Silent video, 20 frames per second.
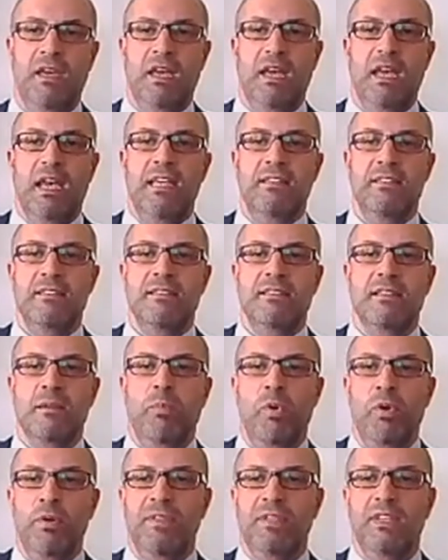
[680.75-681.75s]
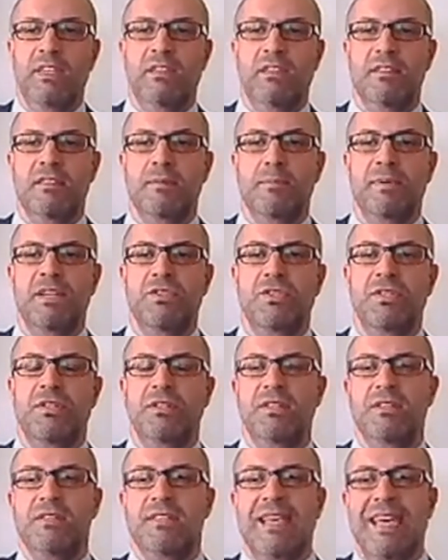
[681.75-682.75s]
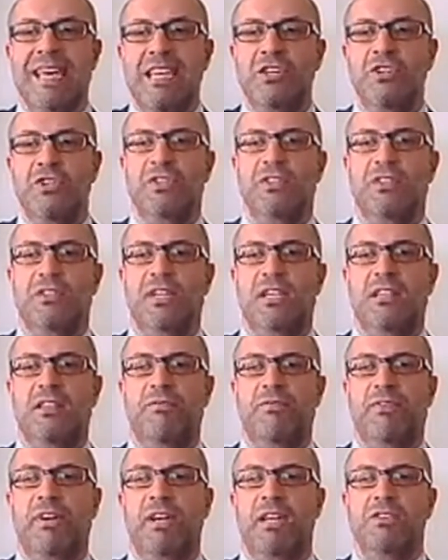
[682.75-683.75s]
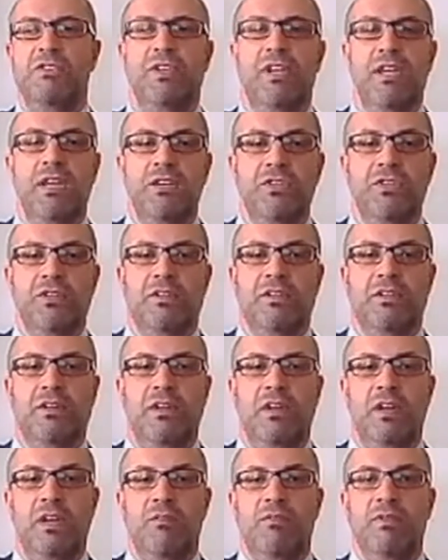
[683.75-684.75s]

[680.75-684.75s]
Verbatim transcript: and supporting specialization and differentiation